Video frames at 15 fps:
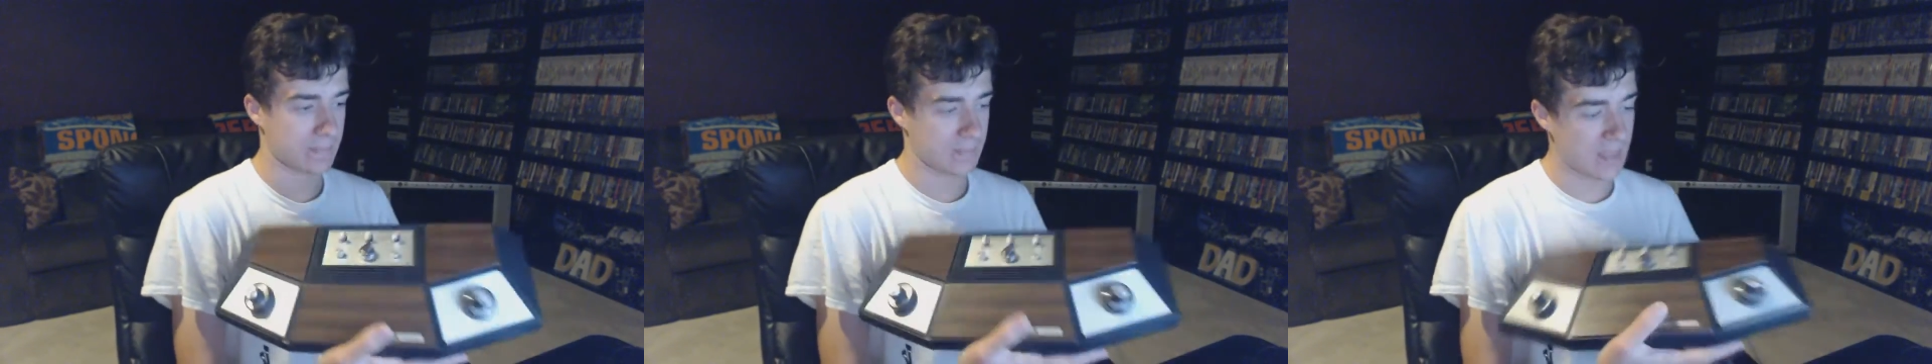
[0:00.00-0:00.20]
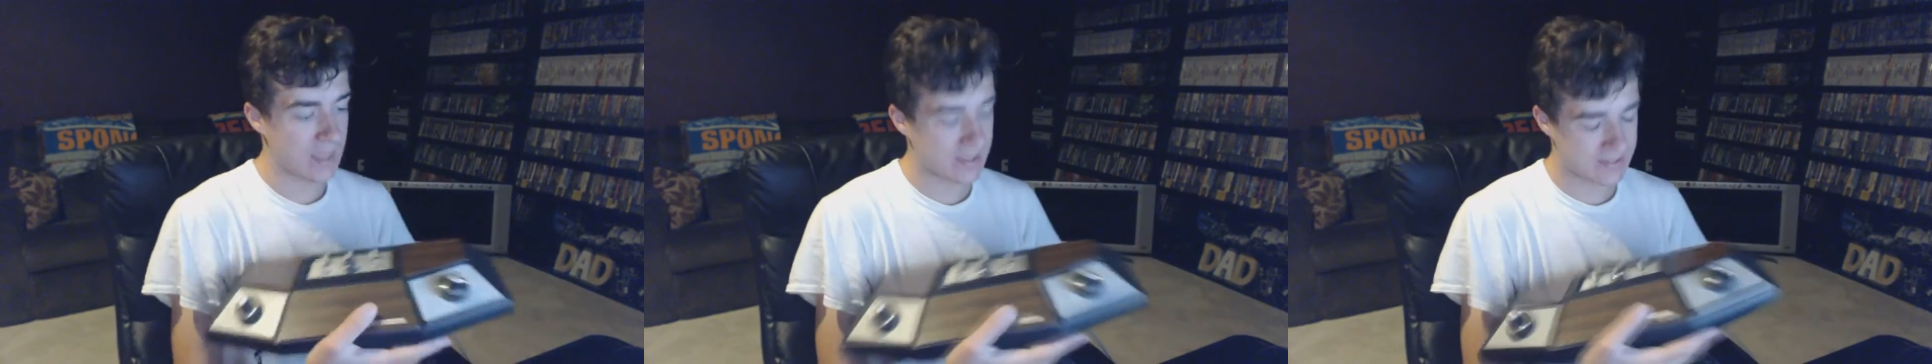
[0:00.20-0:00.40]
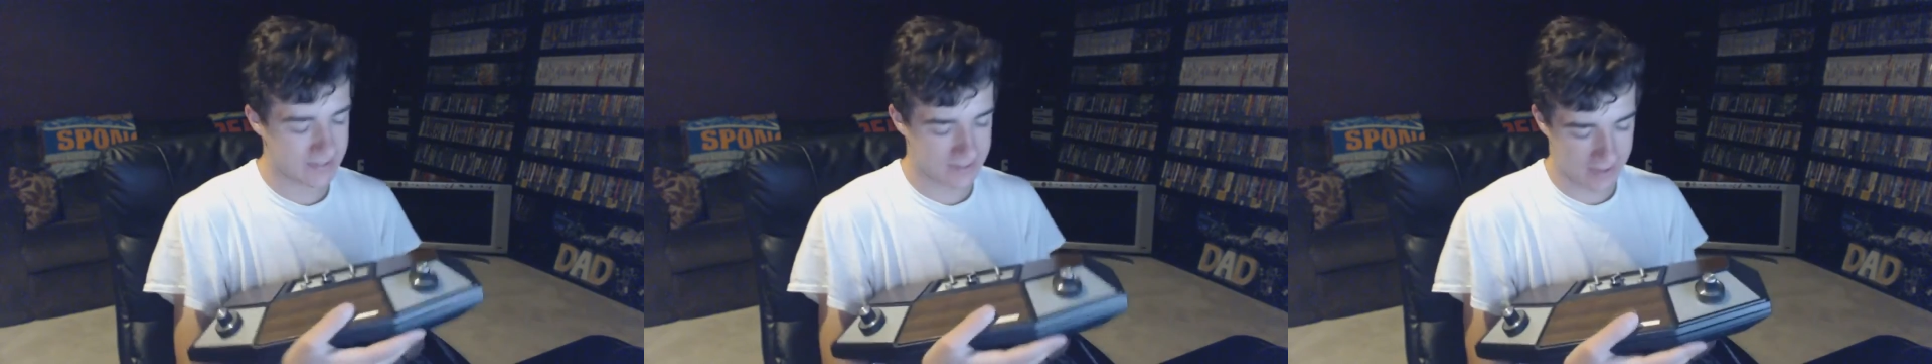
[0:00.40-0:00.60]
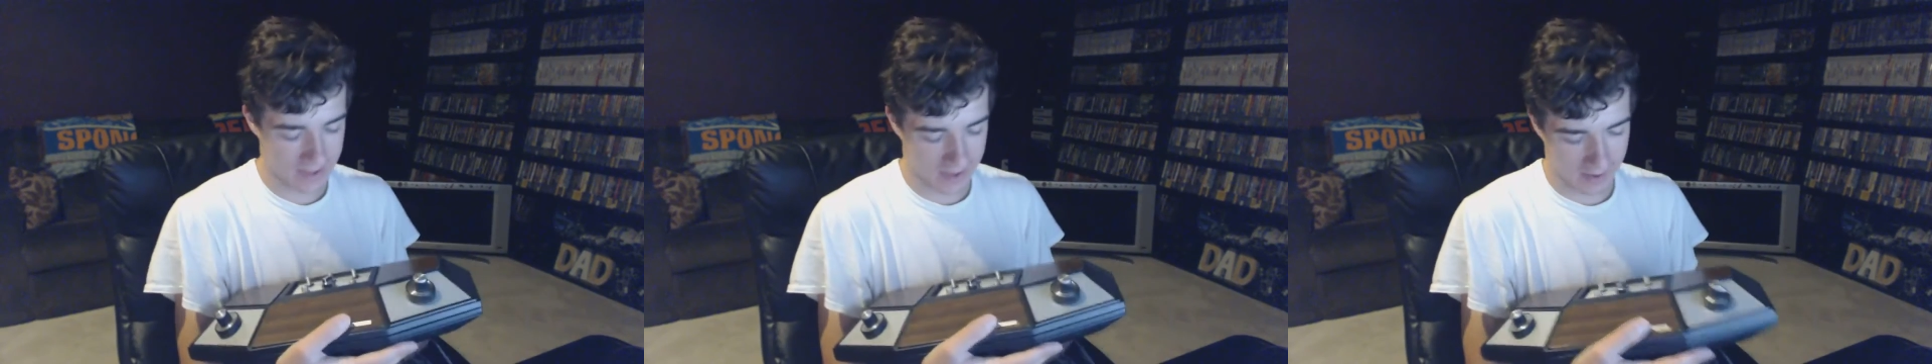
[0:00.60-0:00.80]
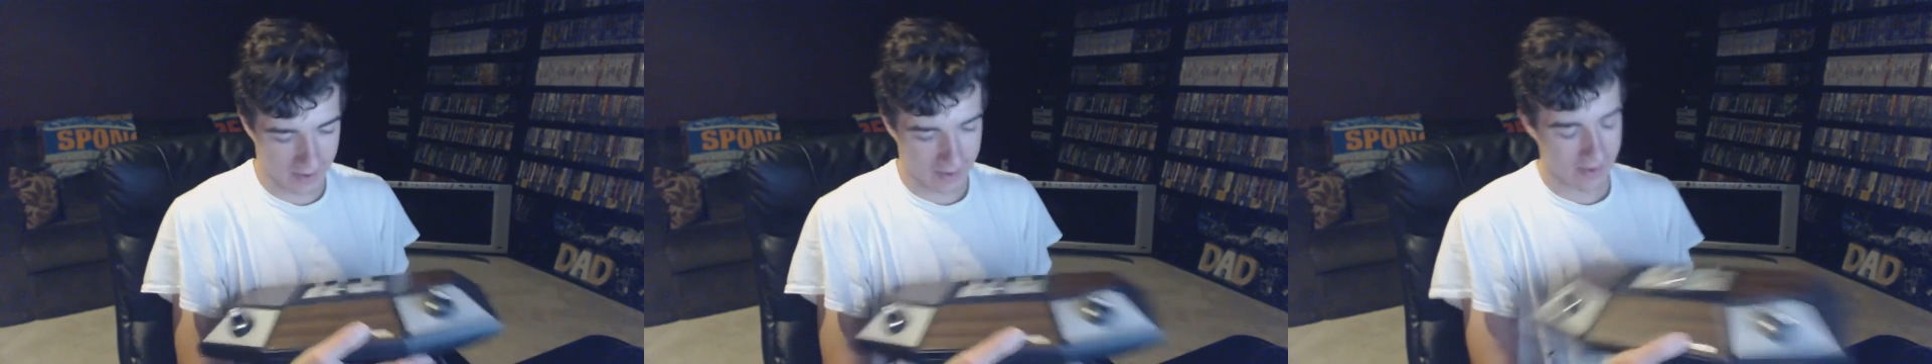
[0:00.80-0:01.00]
This
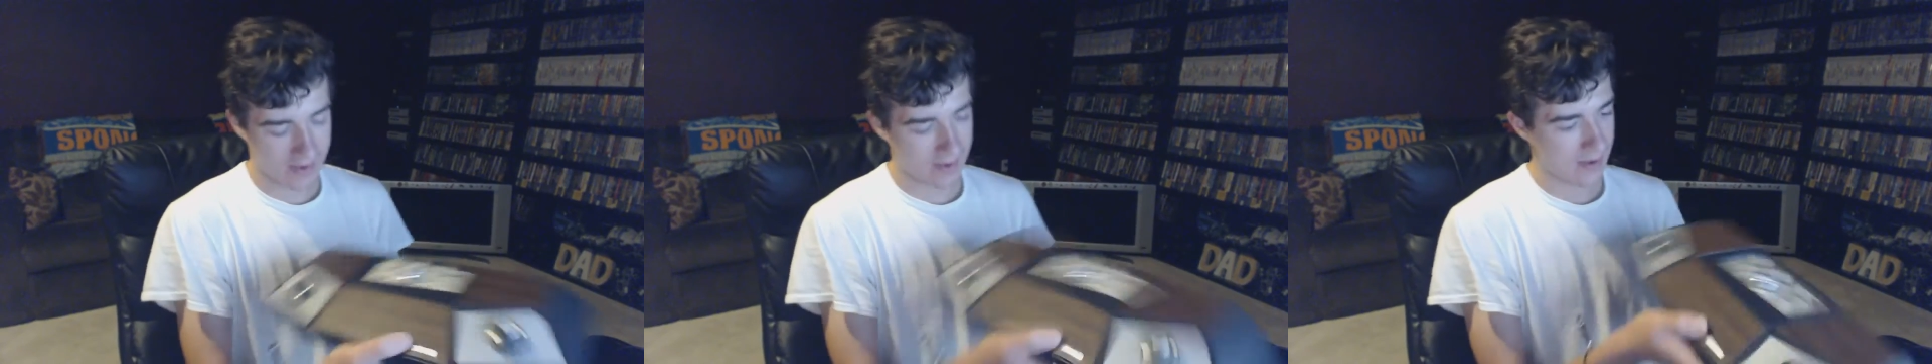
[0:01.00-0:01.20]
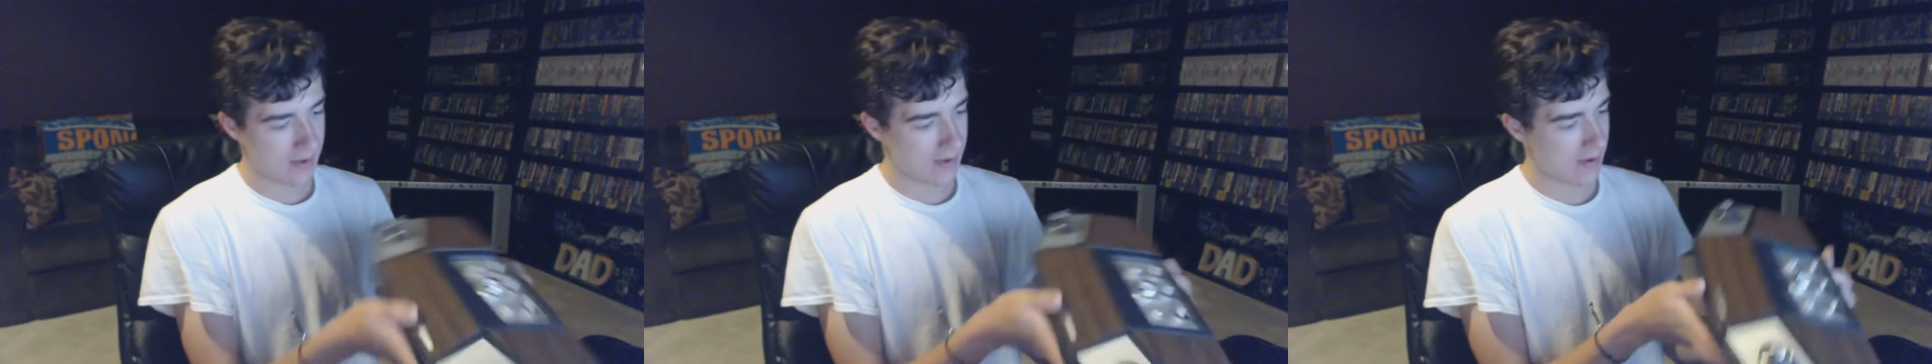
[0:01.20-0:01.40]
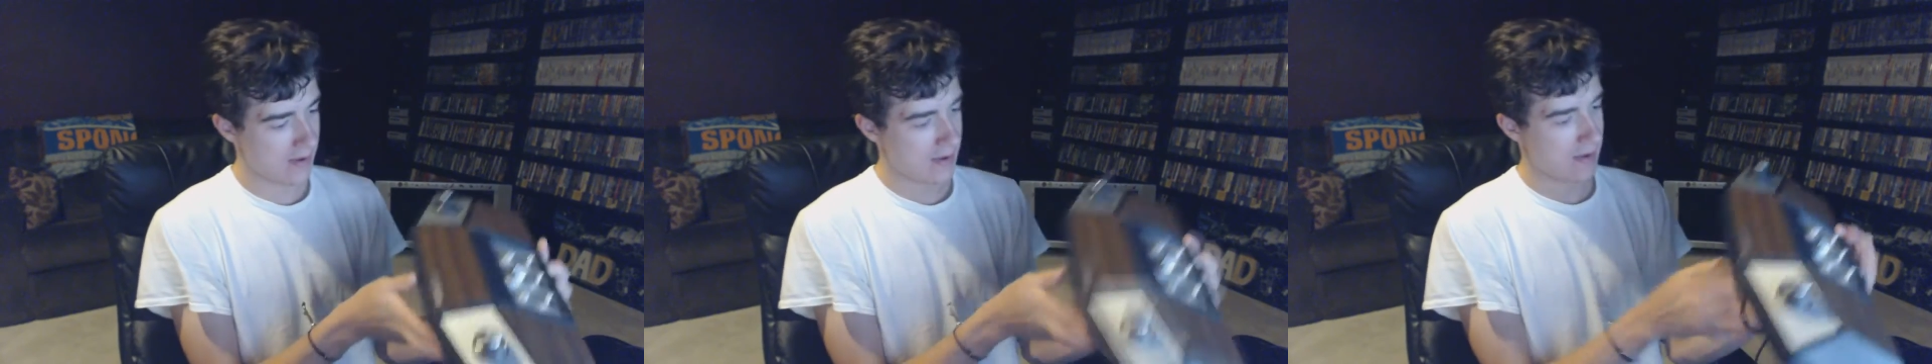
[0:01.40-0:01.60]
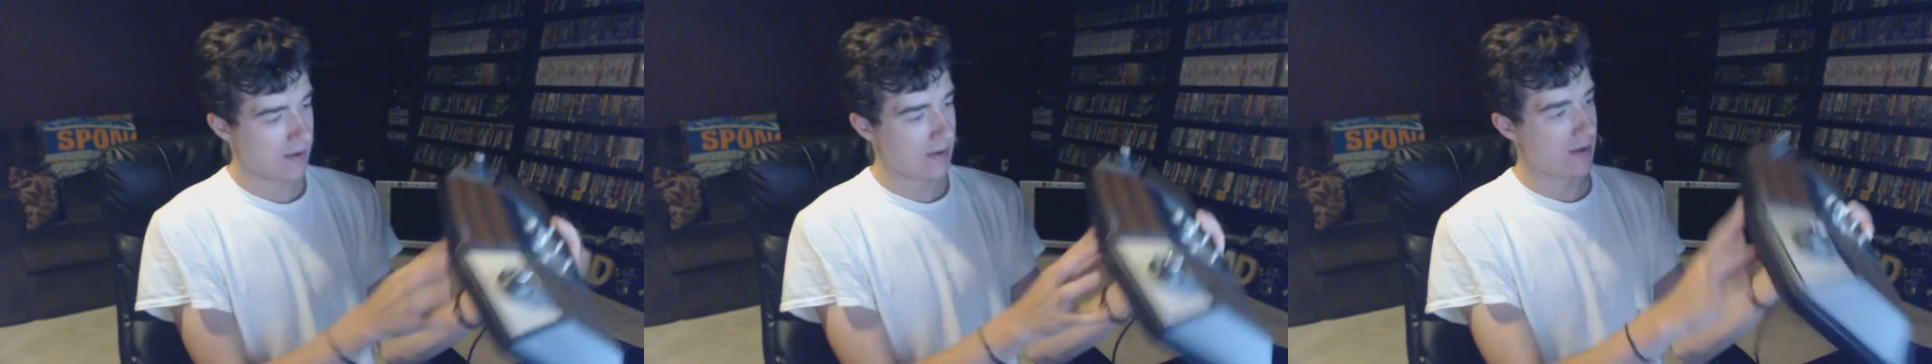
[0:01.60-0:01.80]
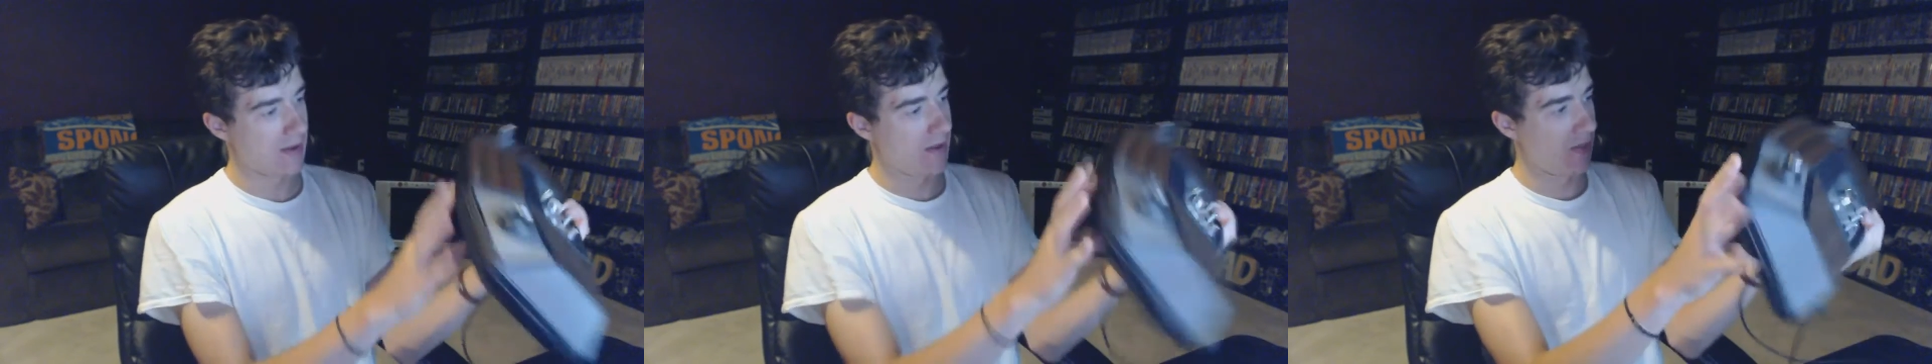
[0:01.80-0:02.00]
thing
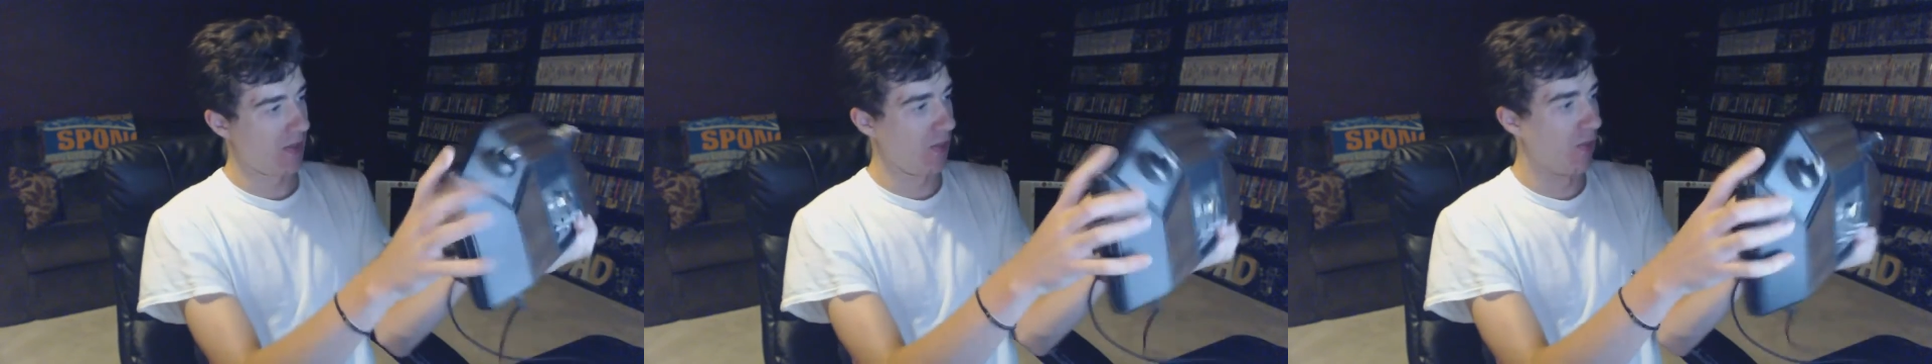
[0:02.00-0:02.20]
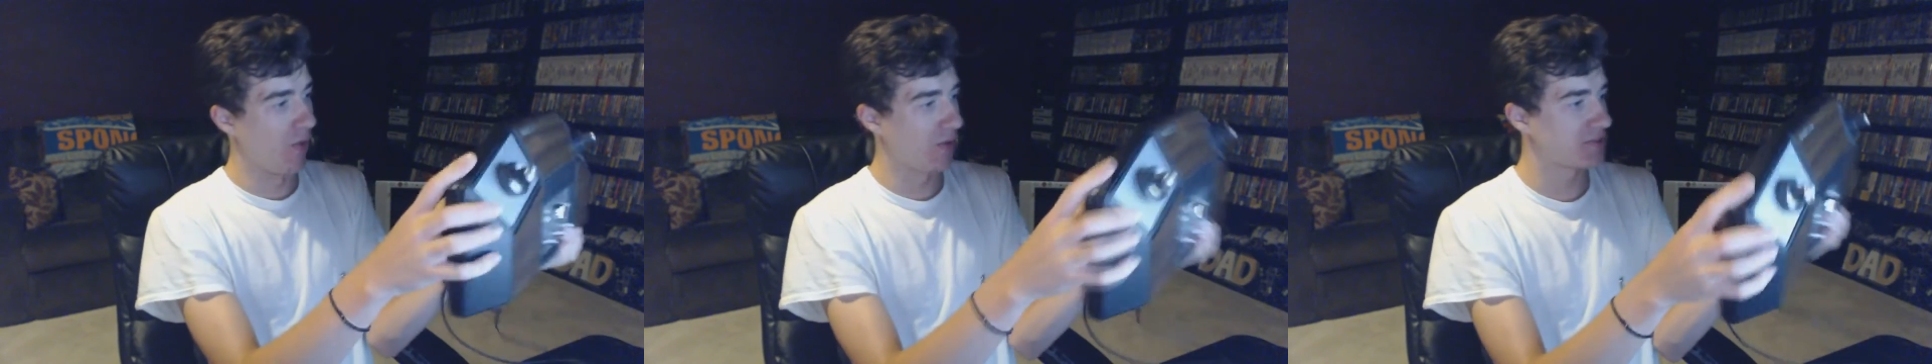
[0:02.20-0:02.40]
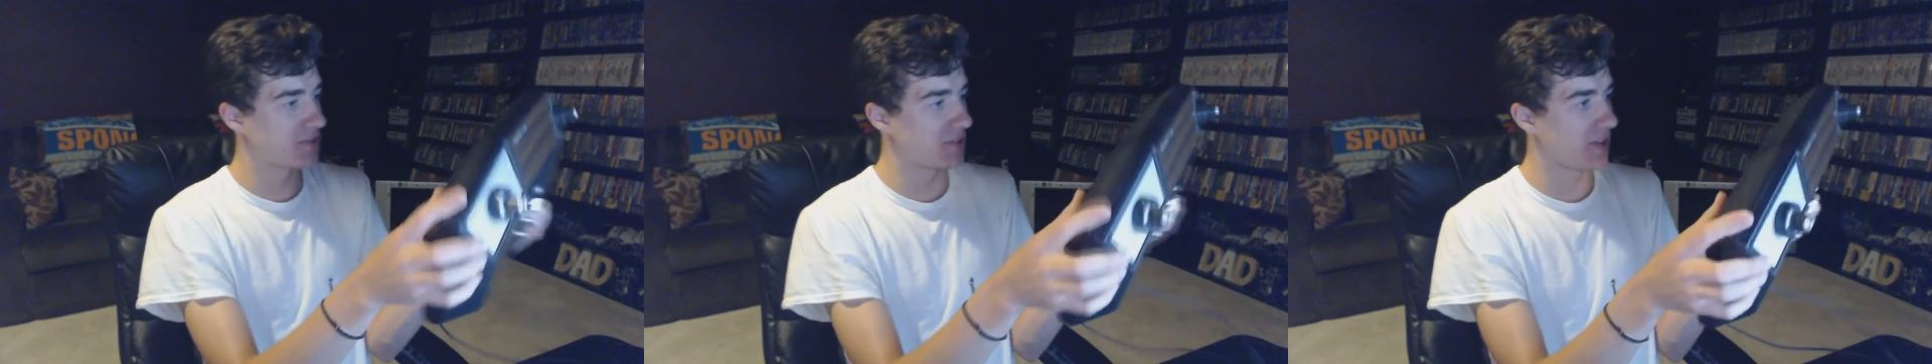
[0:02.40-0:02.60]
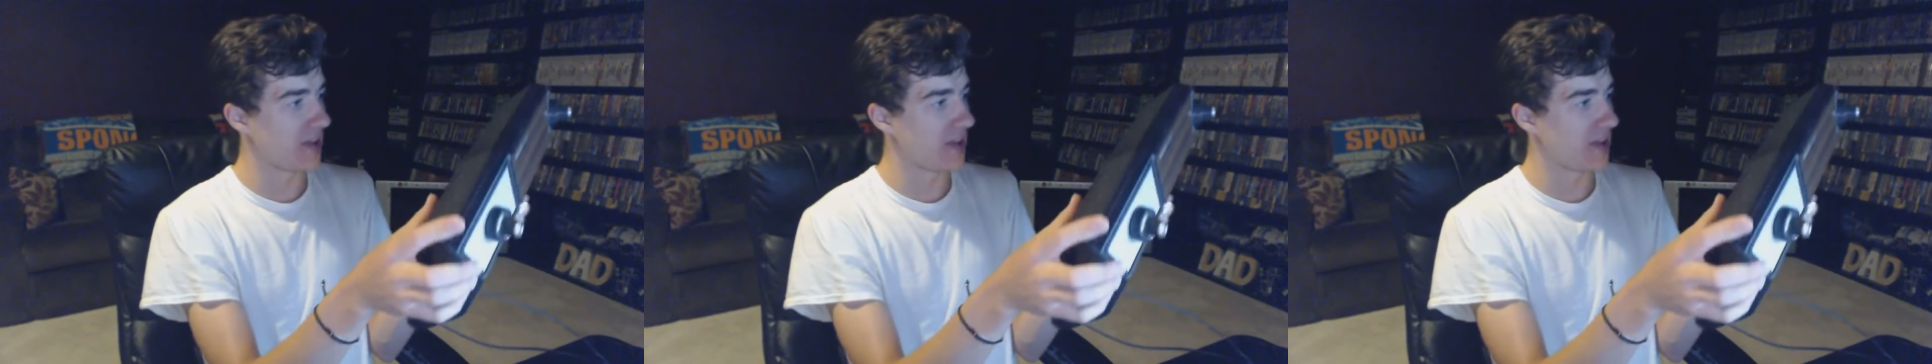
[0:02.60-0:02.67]
looks